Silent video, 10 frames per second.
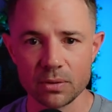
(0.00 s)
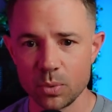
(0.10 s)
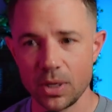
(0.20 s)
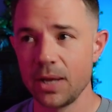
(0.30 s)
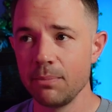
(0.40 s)
when
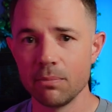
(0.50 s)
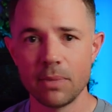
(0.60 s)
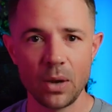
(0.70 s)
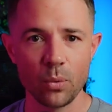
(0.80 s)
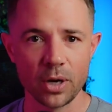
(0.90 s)
I'm
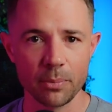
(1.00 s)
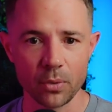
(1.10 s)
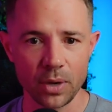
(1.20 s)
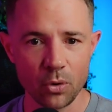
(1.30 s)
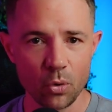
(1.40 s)
out and about.
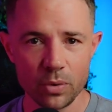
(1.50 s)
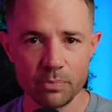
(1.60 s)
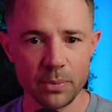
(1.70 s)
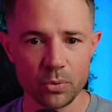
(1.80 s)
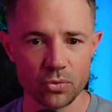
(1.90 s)
I know what
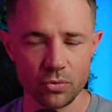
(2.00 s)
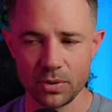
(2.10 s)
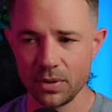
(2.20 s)
people do.